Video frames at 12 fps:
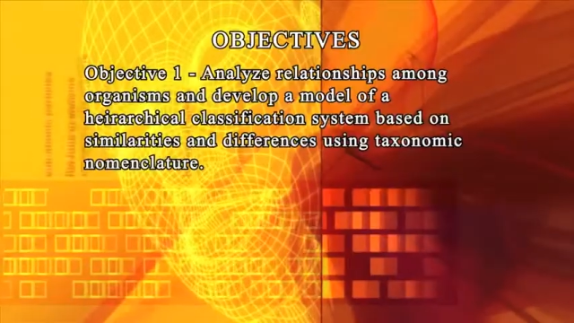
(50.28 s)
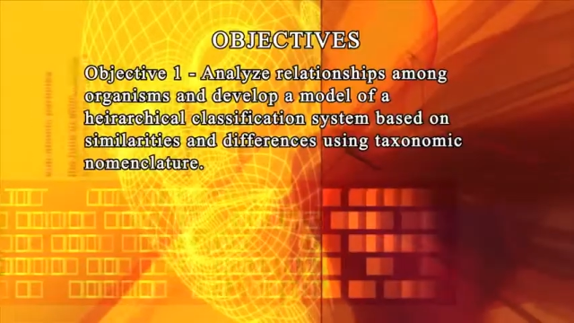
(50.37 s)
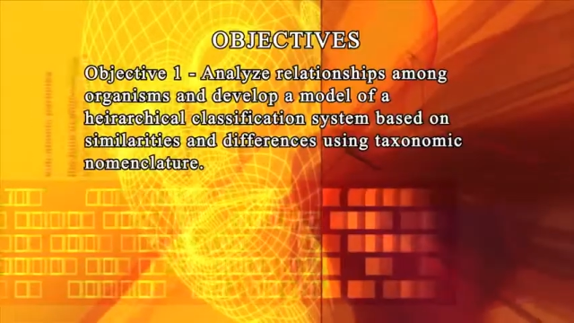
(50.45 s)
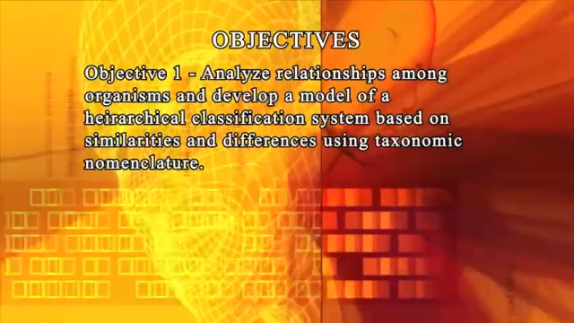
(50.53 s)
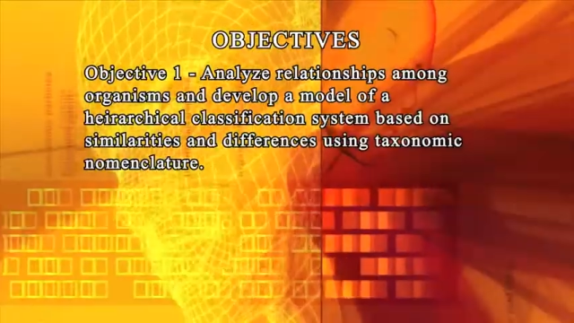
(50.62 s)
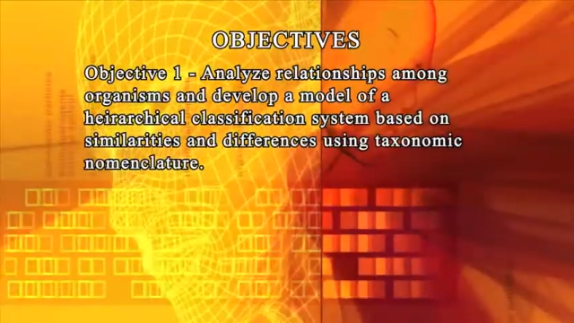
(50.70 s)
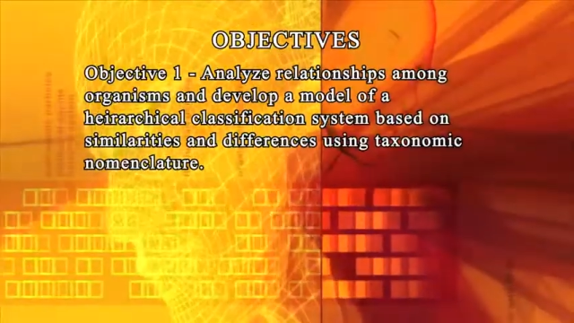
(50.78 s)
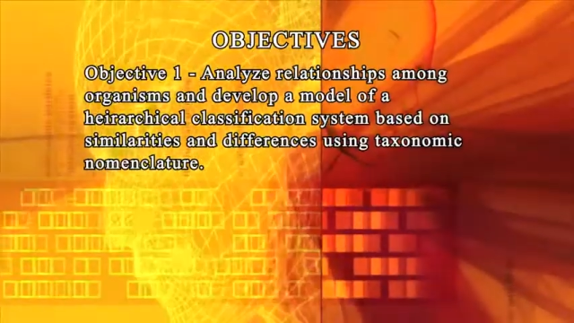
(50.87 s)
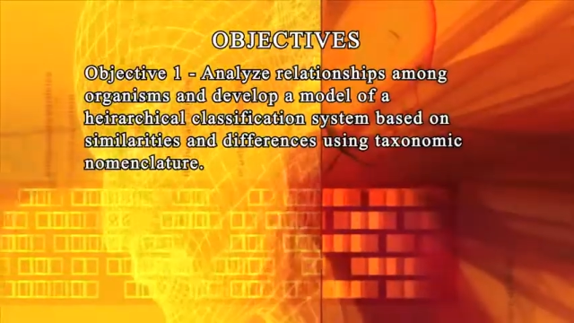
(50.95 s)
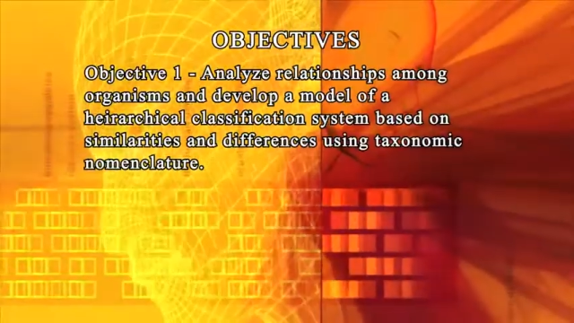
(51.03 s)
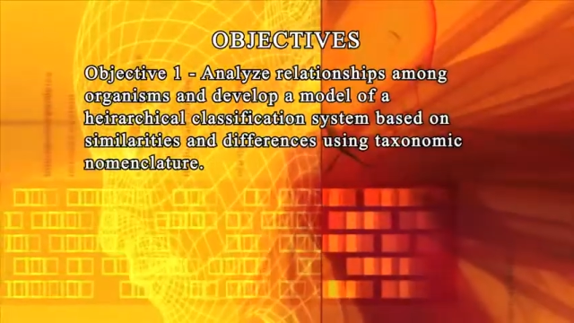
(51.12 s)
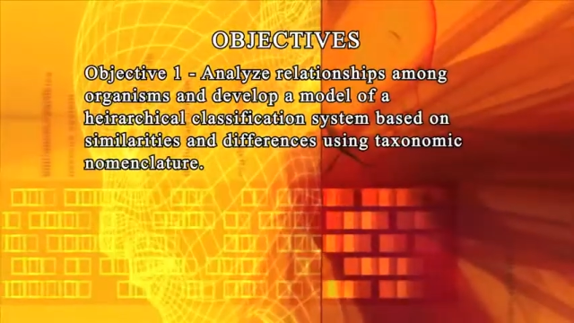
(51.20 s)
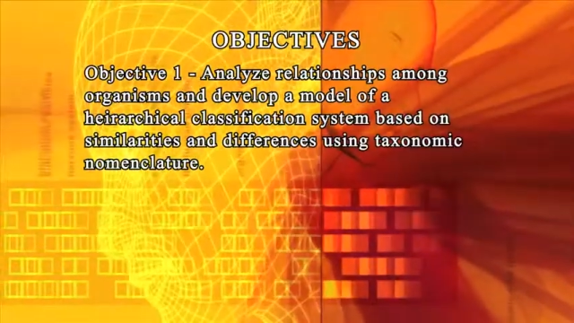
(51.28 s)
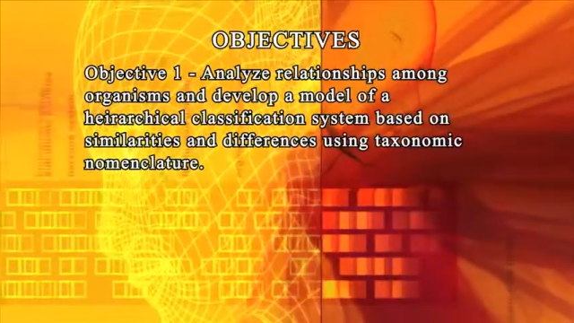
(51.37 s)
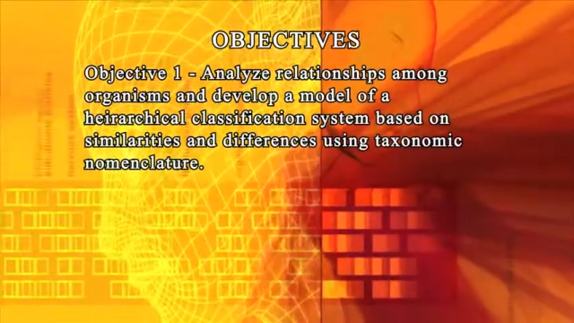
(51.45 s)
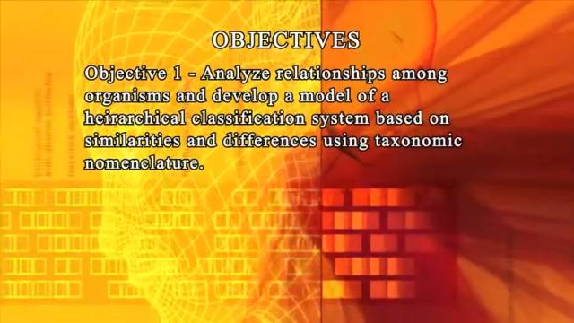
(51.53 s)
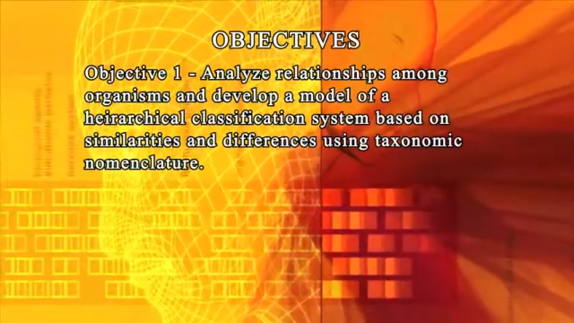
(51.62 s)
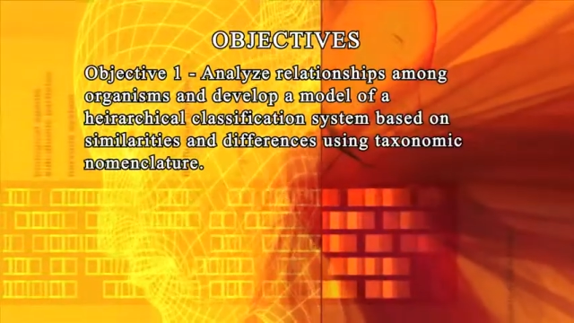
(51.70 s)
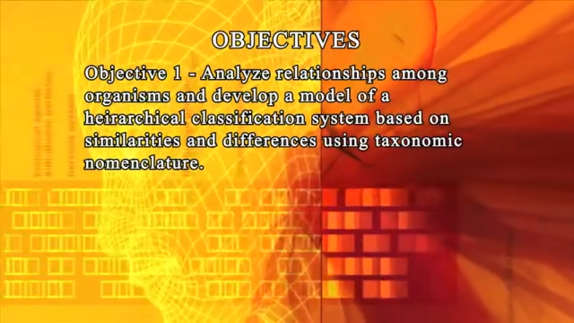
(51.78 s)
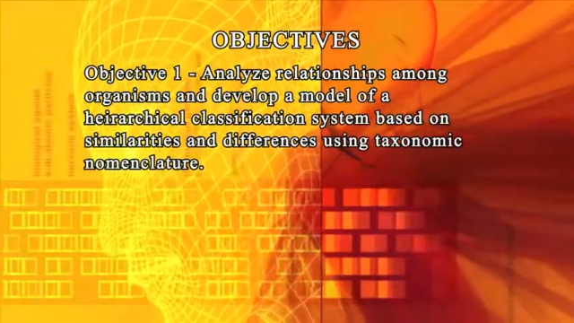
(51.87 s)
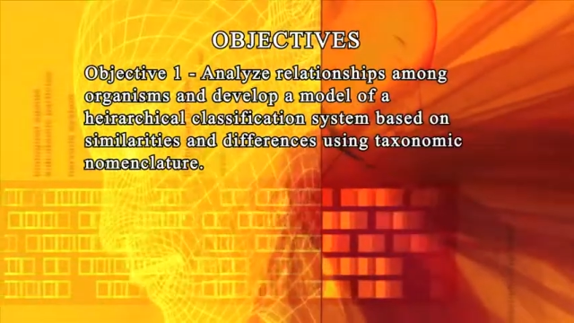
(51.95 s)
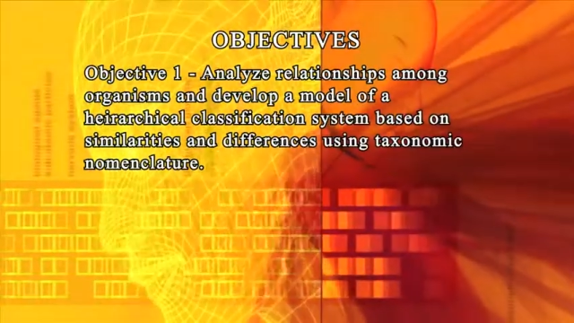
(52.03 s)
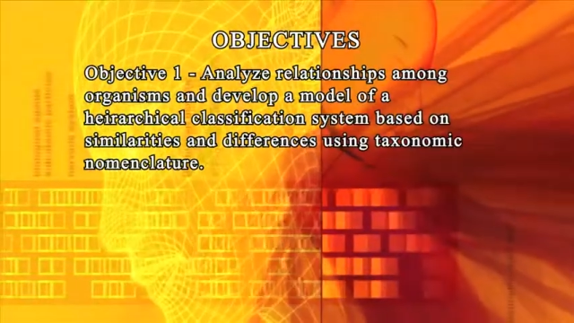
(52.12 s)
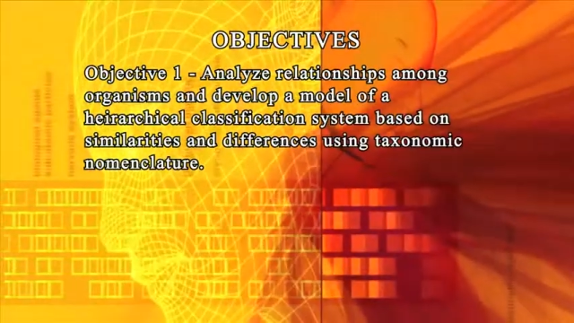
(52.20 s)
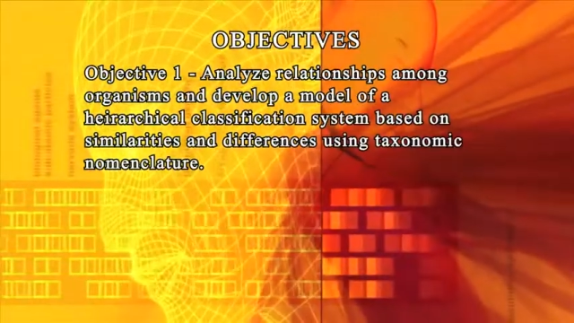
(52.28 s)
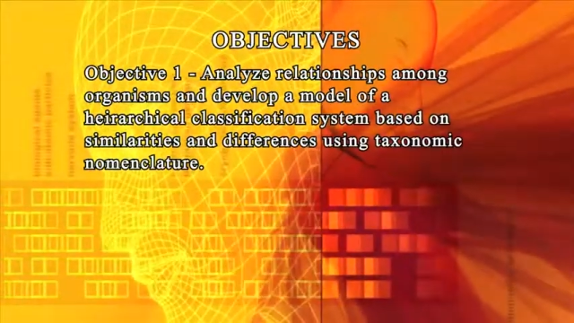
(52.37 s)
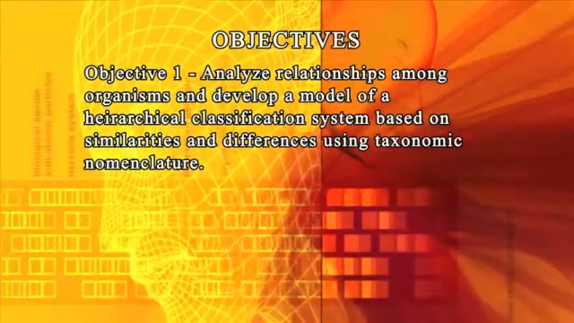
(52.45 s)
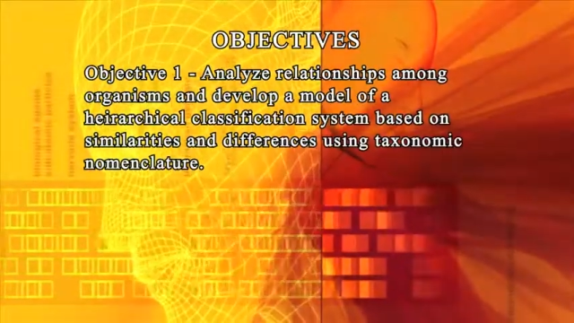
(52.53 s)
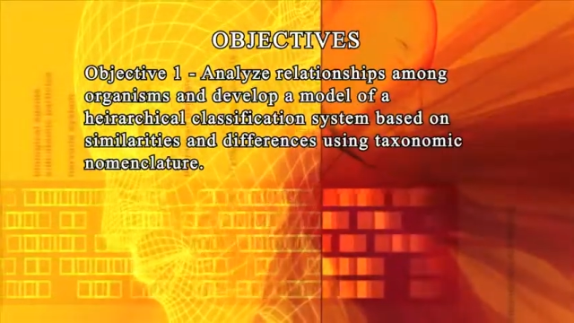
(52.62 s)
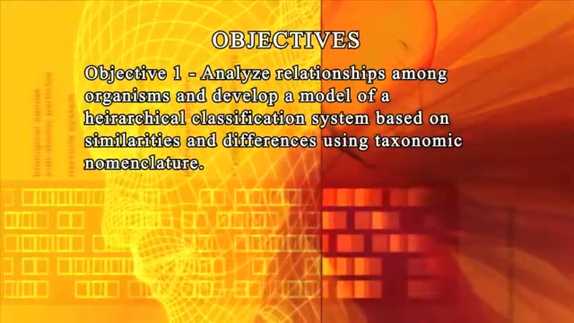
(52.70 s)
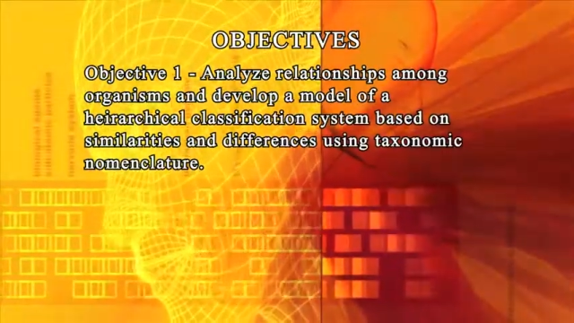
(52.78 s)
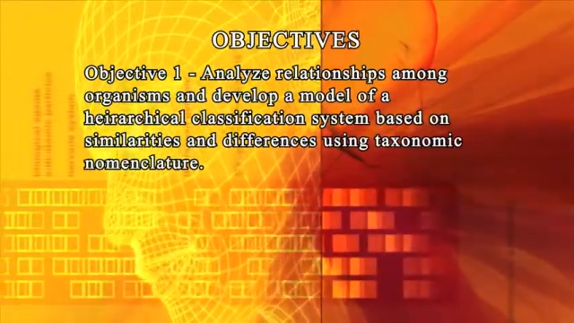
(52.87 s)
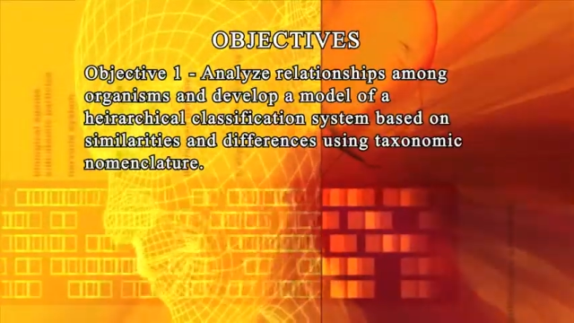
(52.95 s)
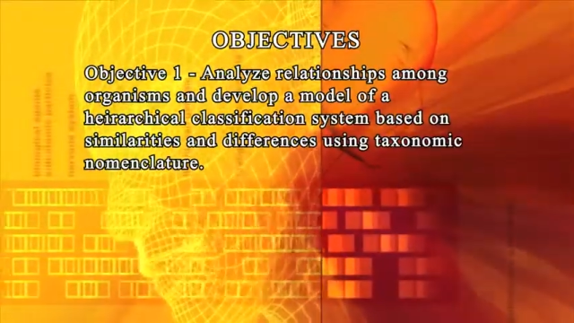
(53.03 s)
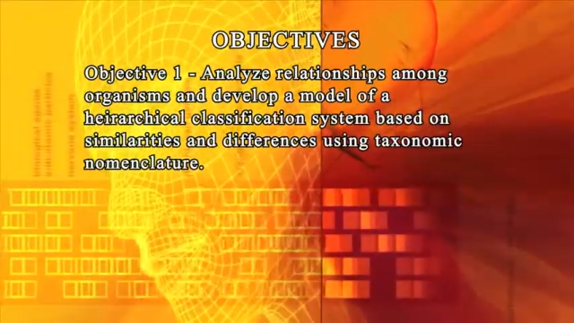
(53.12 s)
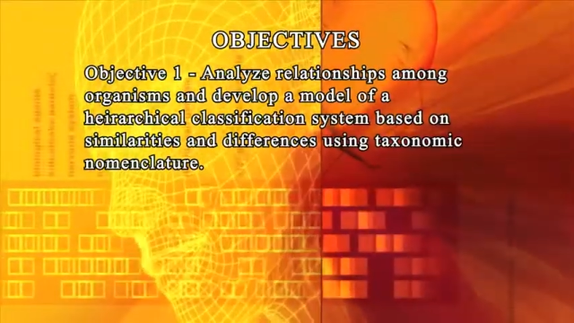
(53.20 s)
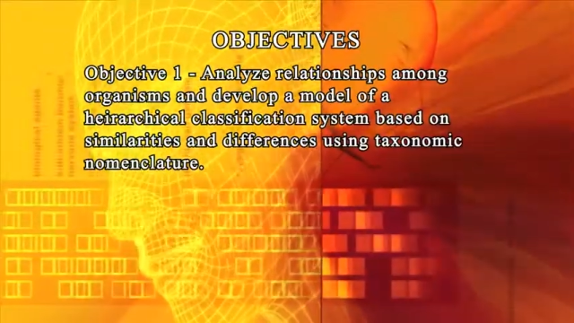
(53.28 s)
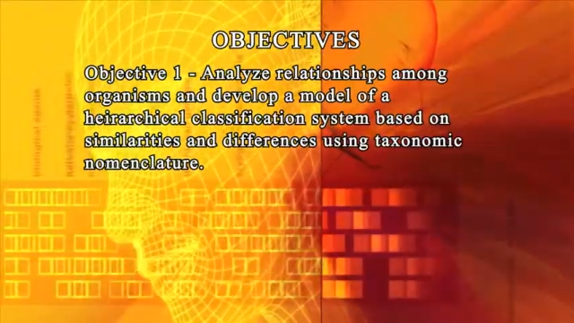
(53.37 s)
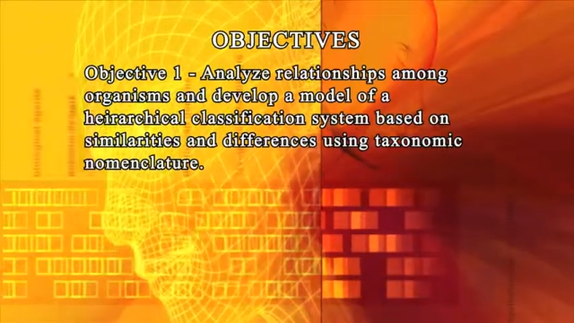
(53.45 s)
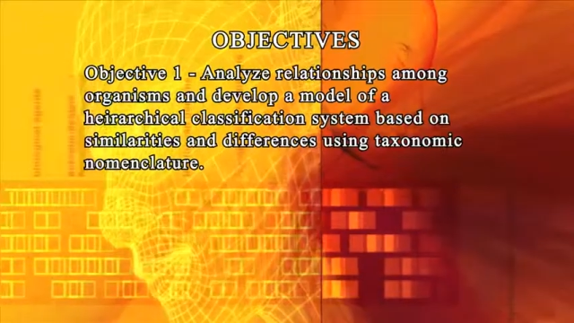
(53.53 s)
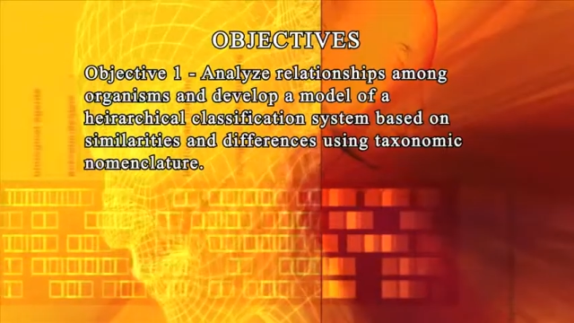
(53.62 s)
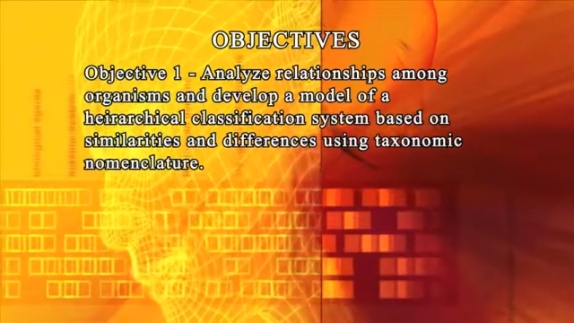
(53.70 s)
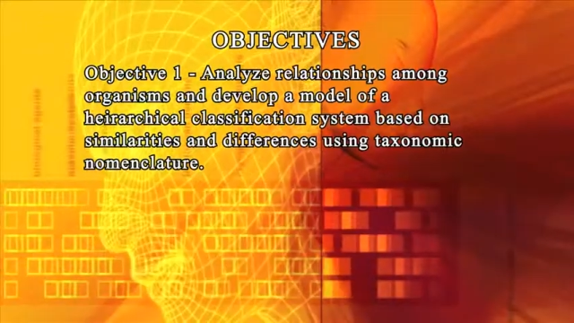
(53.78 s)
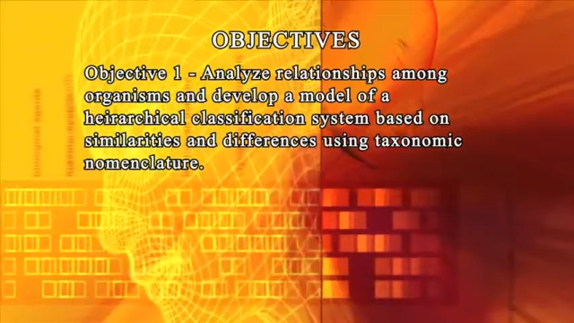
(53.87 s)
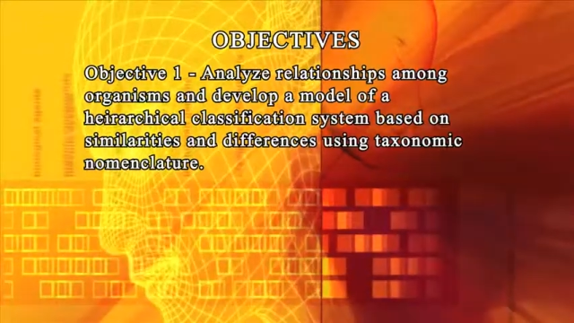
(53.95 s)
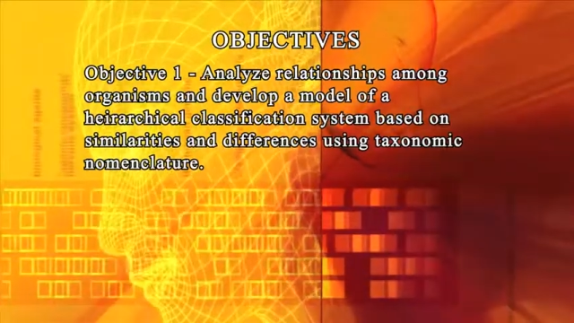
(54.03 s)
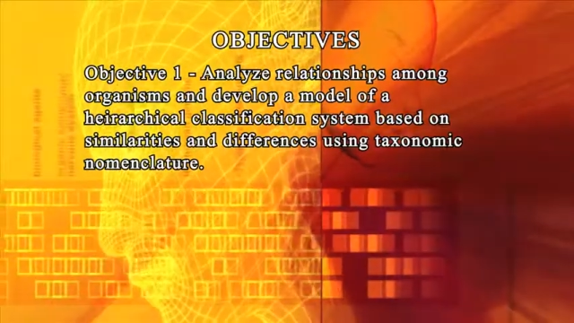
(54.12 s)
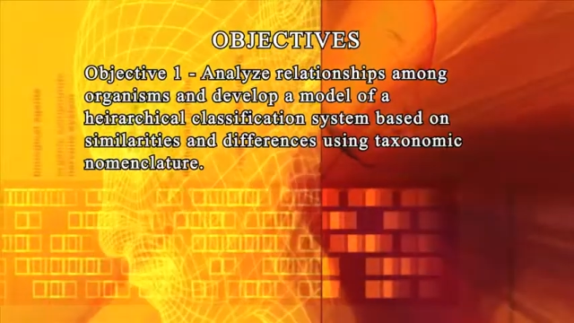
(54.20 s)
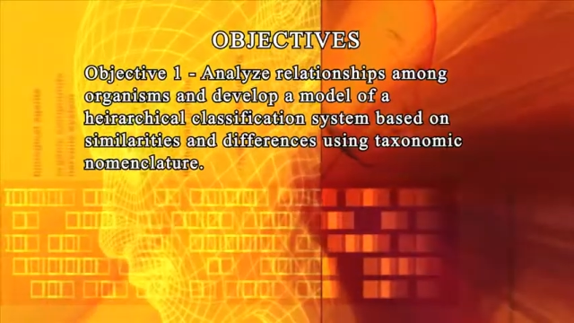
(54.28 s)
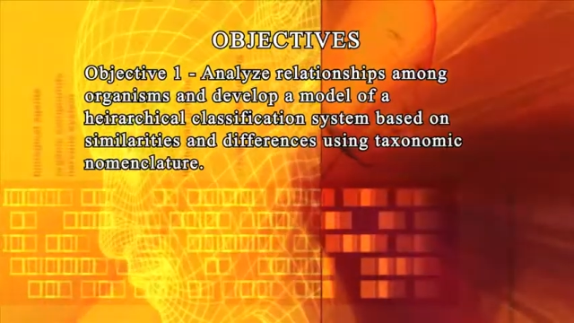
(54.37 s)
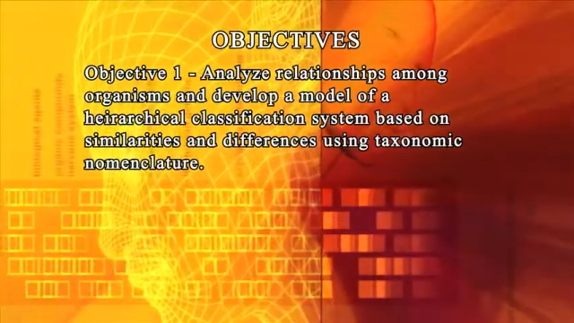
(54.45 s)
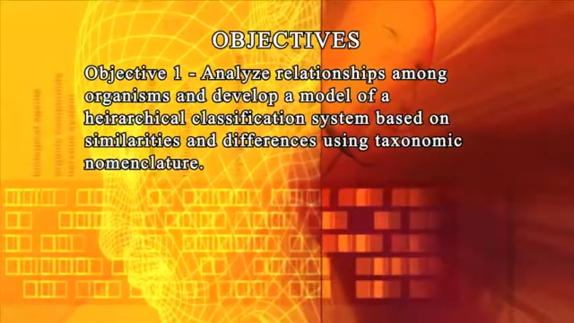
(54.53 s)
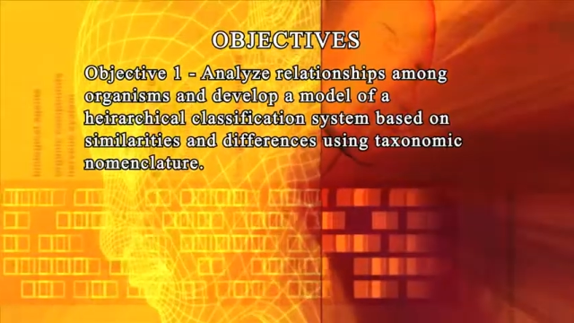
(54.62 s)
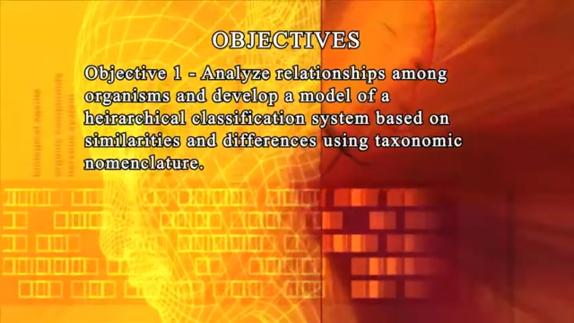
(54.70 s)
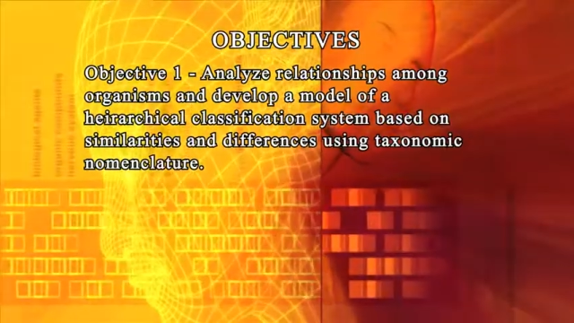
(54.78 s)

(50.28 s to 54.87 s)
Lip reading: [unreadable: no face in view]